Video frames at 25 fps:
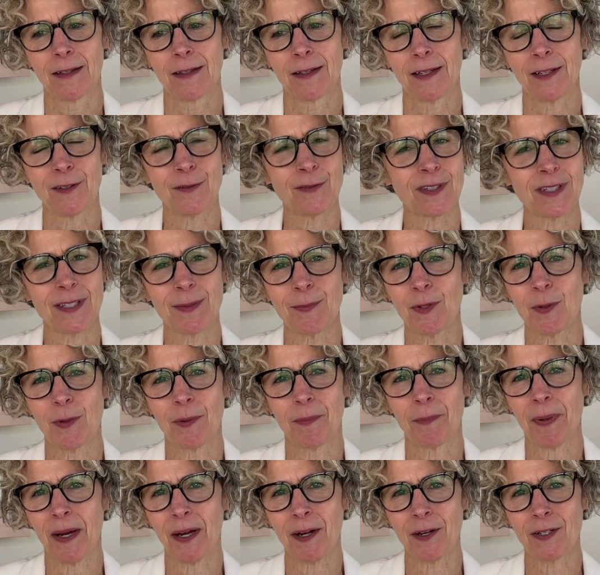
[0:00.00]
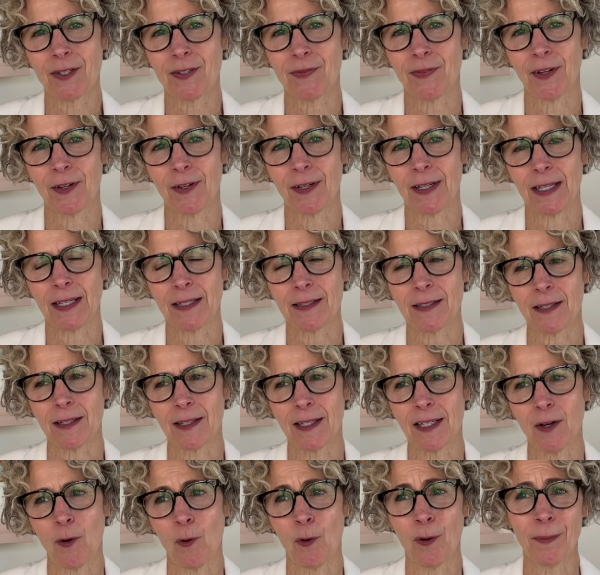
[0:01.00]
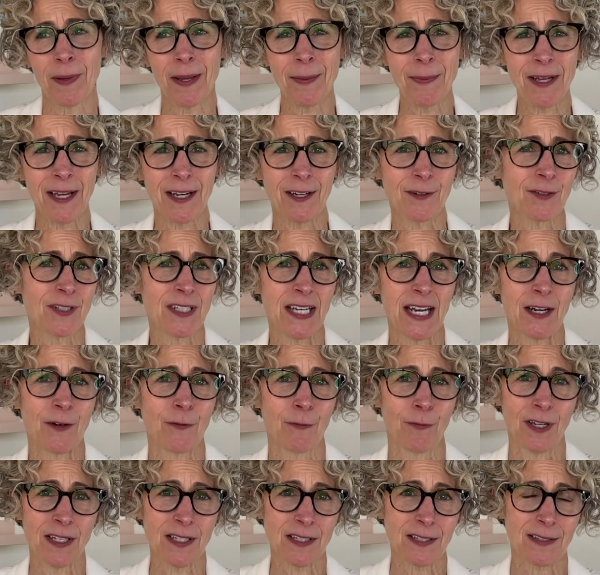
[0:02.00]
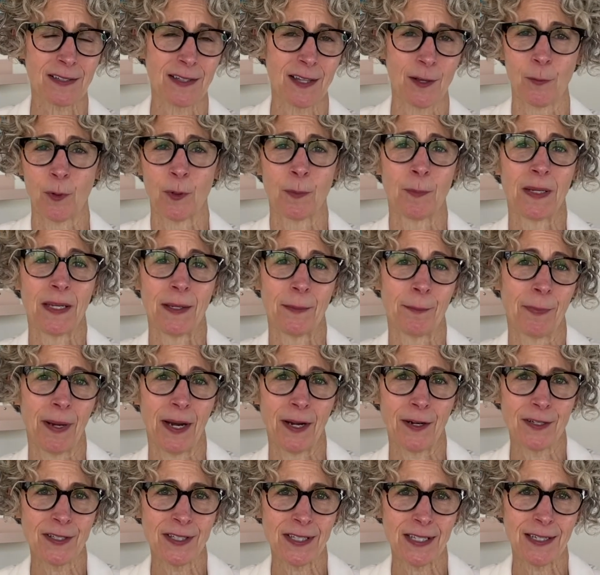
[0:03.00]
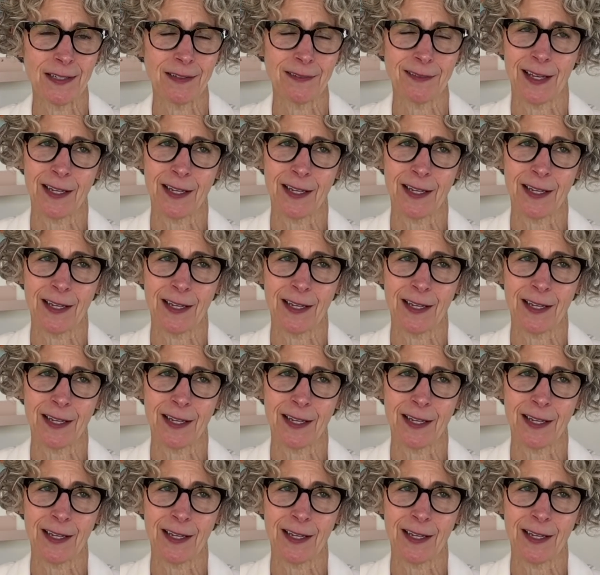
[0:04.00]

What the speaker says: I don't seem to embarrass very easily, or maybe I don't take risks that would be embarrassing.